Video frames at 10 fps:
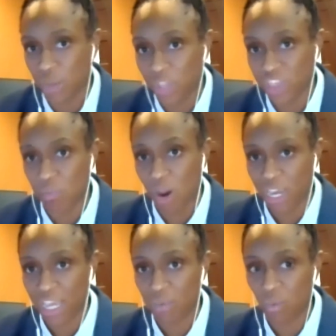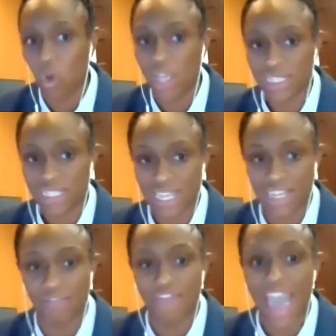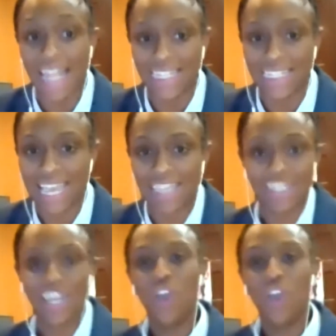what the market wants and to validate